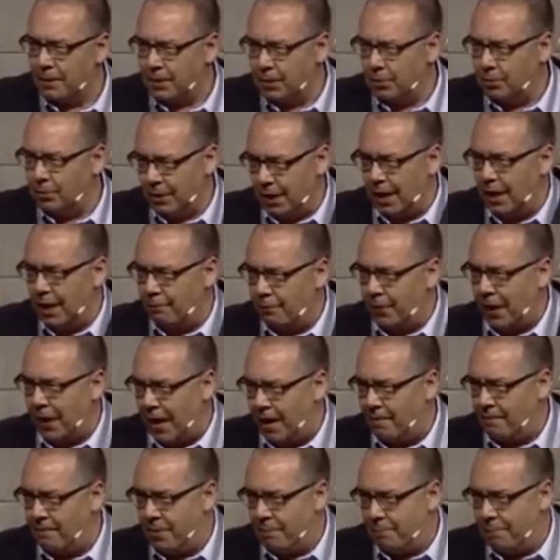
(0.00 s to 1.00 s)
you love to
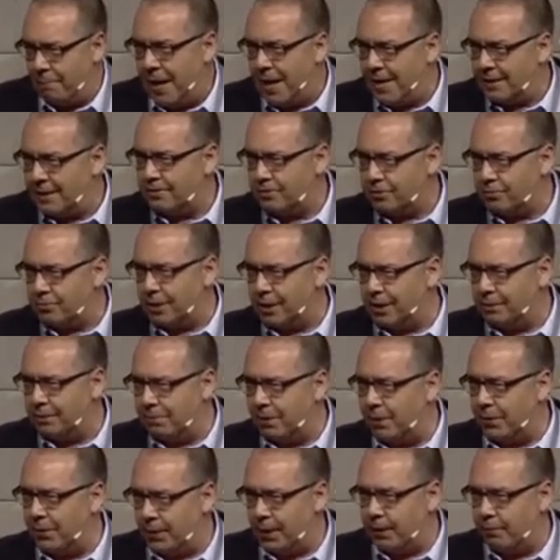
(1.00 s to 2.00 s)
have the mastery,
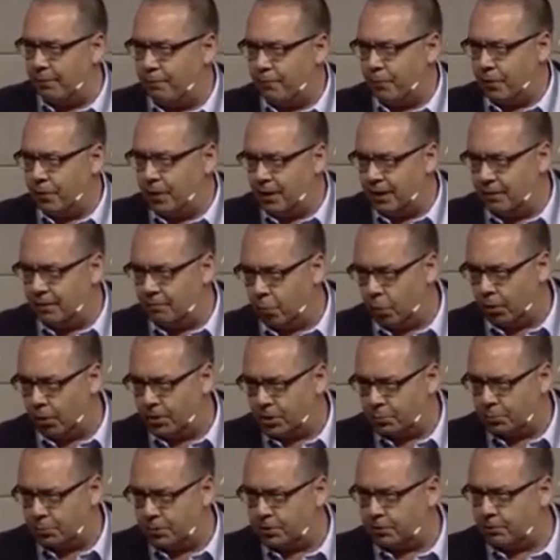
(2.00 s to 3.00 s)
but they are fully
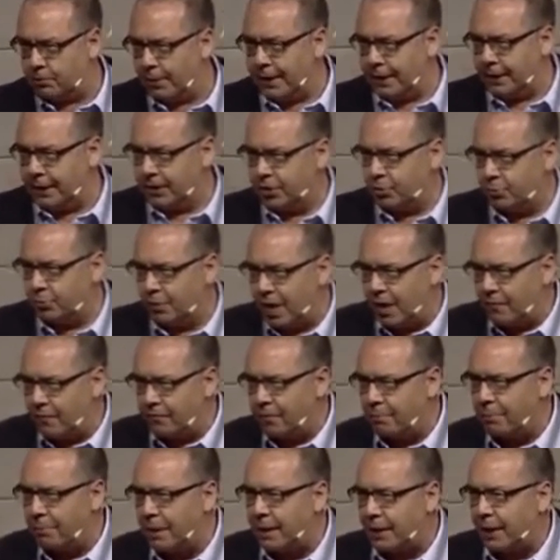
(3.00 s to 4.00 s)
versed with grading. So we have
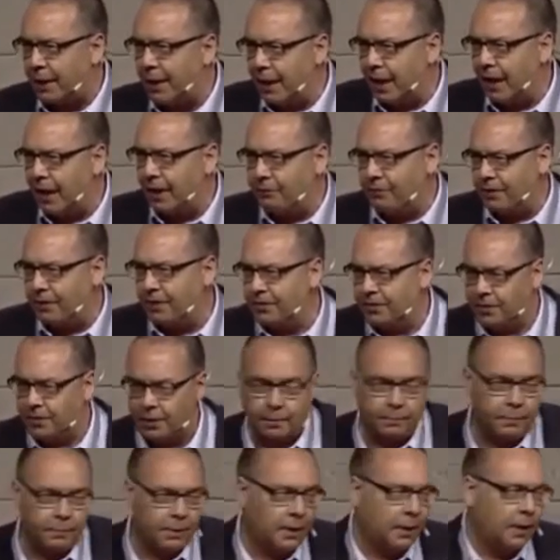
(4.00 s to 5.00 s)
to make their life
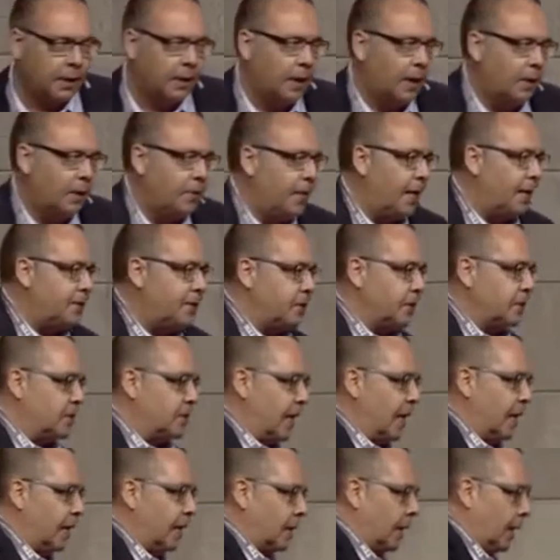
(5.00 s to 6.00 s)
easier. And that's
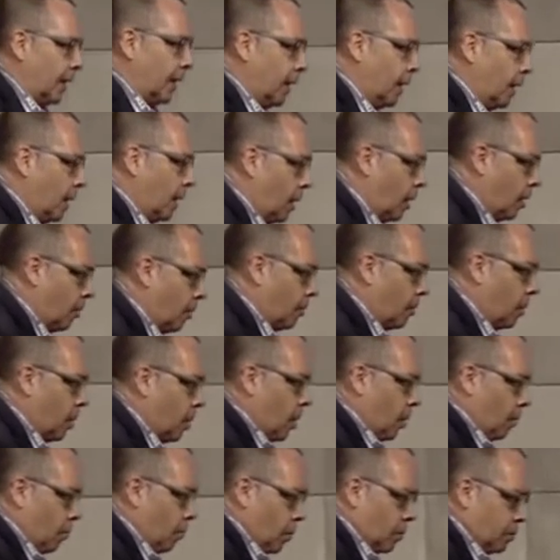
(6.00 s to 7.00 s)
exactly
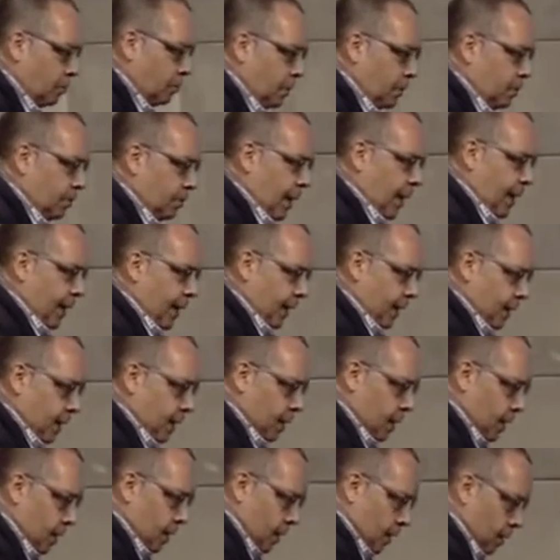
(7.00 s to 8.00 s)
what we're trying
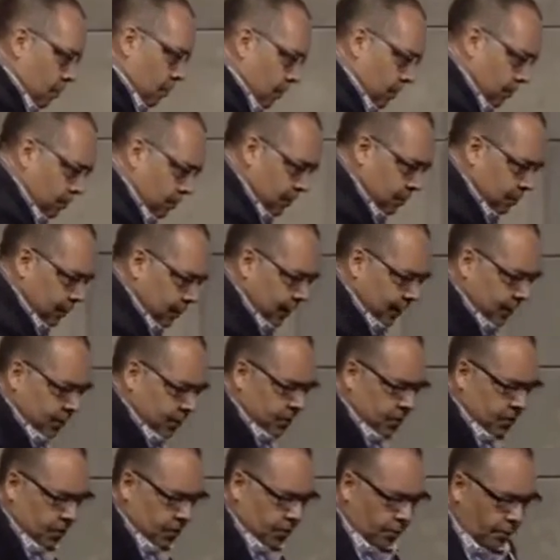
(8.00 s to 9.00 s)

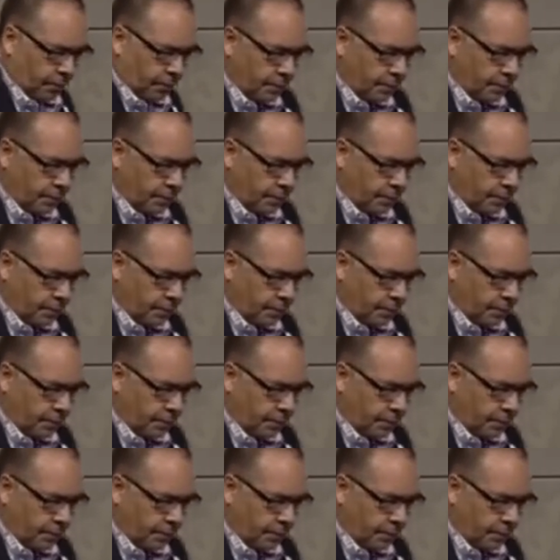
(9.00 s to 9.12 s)
to do.